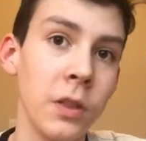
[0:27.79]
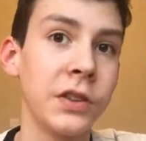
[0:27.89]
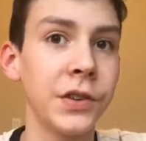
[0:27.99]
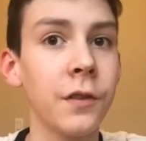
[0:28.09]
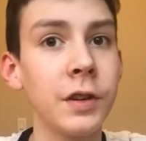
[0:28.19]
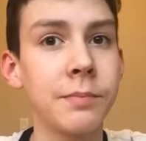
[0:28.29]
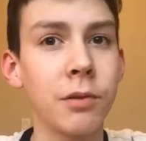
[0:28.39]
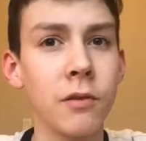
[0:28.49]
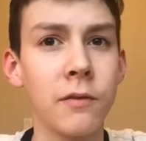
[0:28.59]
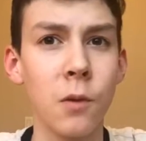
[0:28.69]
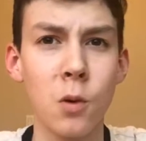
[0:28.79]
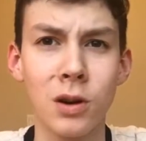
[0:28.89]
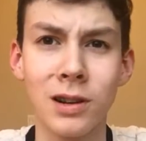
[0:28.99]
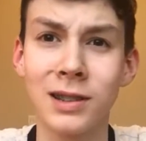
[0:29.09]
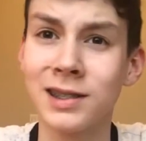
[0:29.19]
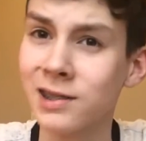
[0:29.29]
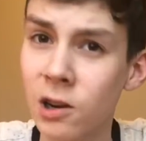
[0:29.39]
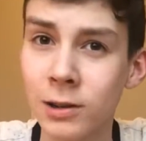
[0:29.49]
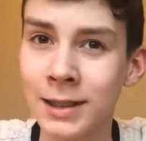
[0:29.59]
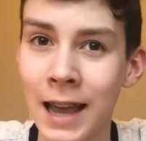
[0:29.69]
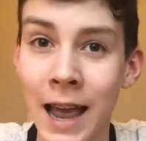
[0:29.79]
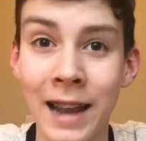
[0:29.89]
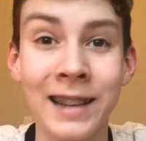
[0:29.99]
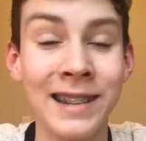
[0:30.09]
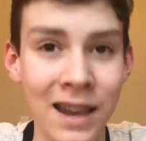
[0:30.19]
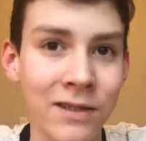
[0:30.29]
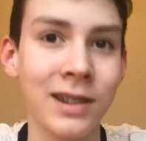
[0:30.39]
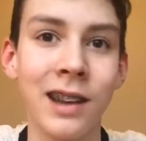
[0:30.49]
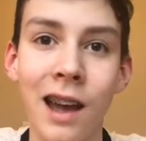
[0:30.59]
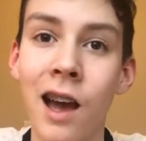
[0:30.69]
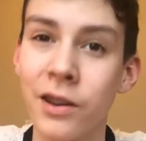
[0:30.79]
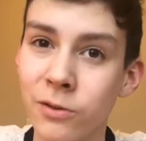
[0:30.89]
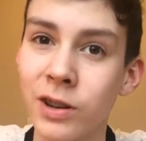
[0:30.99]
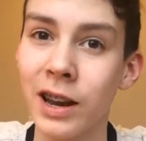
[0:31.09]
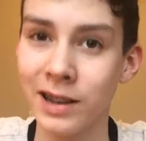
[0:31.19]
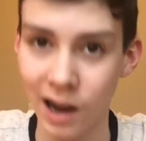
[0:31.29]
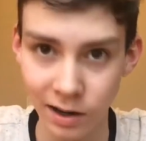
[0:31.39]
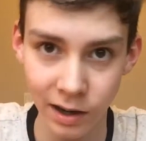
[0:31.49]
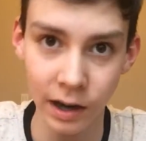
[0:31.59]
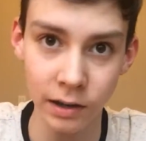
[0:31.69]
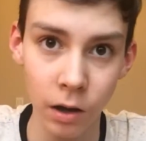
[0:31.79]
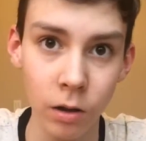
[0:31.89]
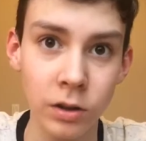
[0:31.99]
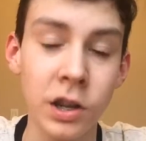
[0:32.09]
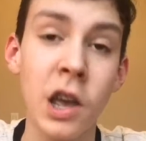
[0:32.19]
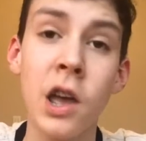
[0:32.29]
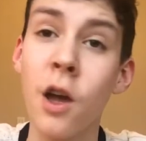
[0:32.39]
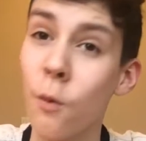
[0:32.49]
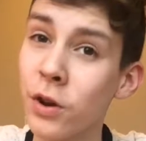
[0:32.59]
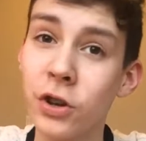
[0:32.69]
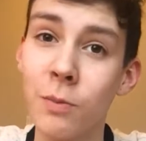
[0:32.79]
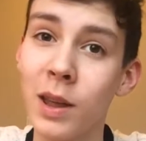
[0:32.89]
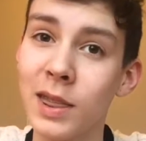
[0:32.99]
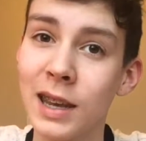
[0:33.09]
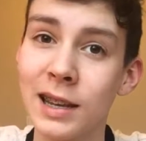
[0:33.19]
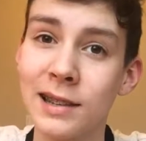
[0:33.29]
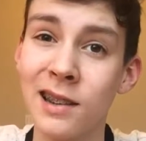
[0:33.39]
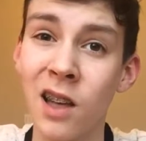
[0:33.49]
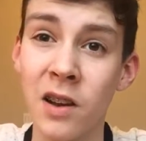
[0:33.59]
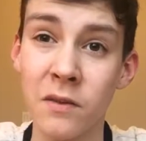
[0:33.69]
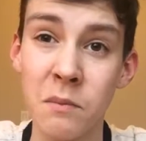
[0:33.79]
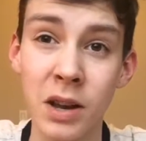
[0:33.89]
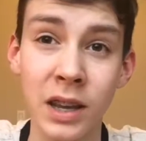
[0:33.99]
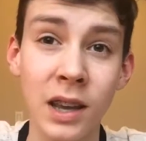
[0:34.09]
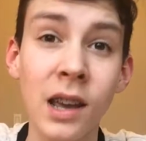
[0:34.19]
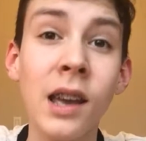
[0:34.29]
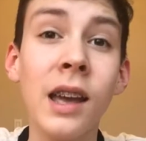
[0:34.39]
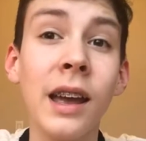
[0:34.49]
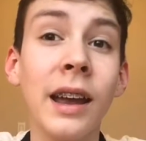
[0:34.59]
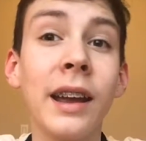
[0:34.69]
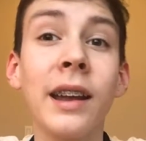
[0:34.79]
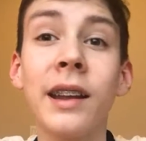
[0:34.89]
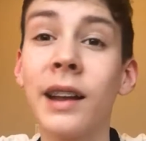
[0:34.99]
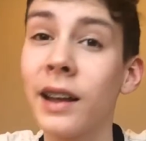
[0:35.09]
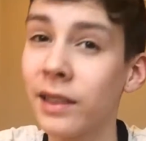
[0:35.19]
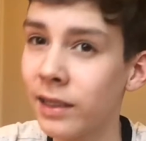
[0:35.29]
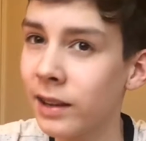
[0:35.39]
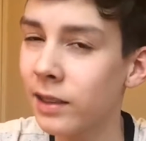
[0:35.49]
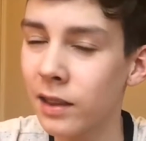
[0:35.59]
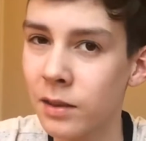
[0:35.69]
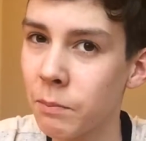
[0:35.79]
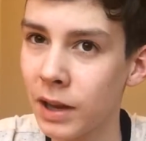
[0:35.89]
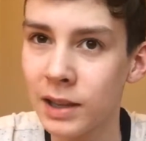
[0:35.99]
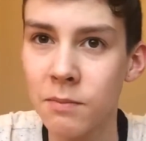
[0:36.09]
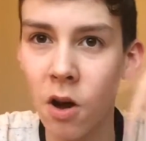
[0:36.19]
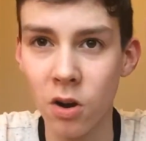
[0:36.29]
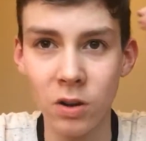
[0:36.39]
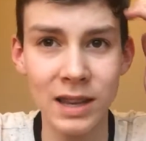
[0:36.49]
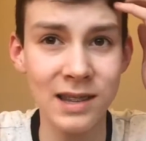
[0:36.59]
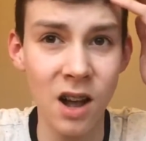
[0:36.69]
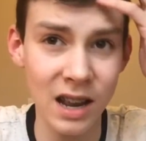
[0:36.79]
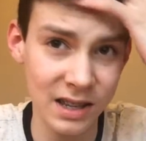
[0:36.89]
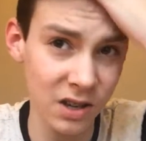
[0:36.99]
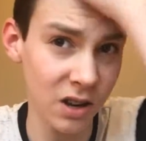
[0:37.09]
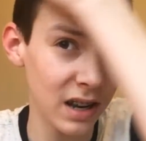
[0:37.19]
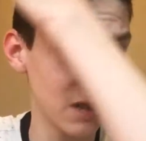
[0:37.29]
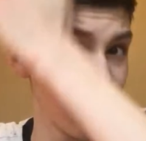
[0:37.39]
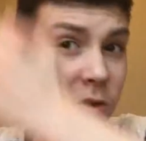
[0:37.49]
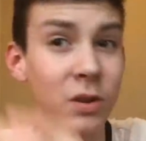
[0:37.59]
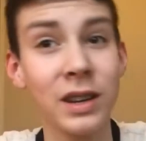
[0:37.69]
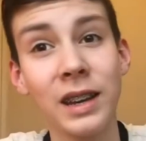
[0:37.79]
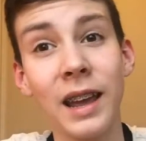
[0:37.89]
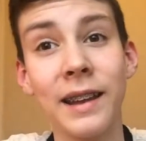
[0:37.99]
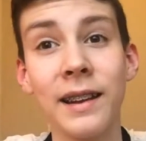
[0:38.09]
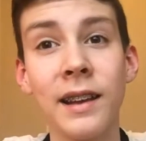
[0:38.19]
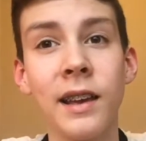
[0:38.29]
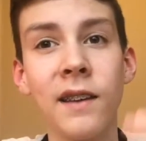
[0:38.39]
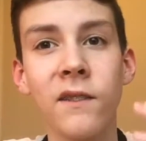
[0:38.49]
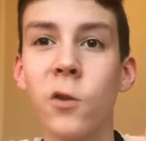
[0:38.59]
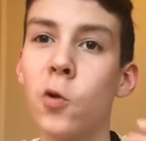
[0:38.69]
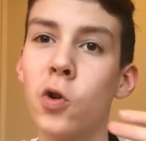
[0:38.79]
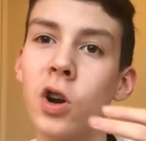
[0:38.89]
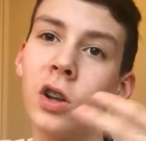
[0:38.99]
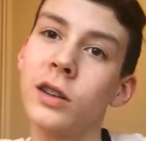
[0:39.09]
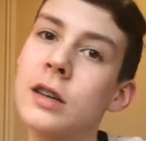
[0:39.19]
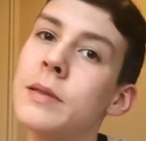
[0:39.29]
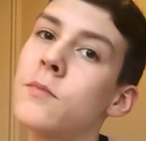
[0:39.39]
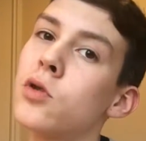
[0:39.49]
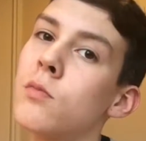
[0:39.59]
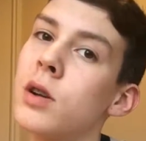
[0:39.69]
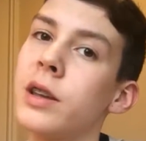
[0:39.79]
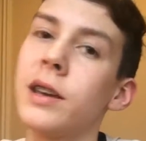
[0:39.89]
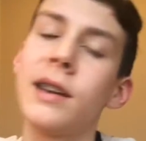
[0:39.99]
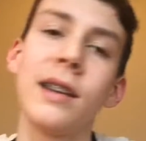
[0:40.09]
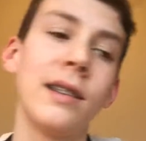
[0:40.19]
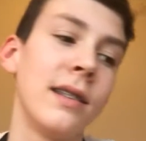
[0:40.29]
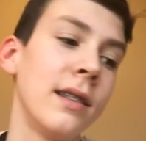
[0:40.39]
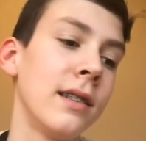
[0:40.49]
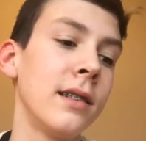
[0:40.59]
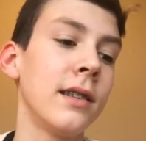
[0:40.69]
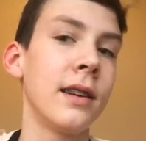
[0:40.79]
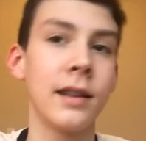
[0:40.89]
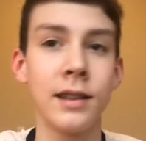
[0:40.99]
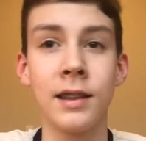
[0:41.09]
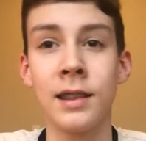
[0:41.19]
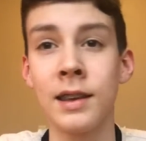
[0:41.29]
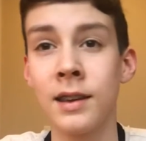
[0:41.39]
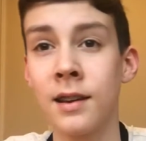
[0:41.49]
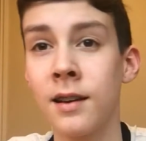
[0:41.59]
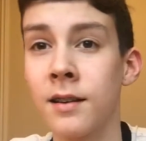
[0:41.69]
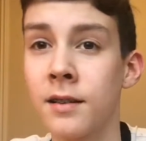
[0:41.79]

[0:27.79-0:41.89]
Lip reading: the Surface Pro 4 starts at $799, which you might think is a lot of money, and I think that the base model is not as good as what you can get for a little bit more money and get the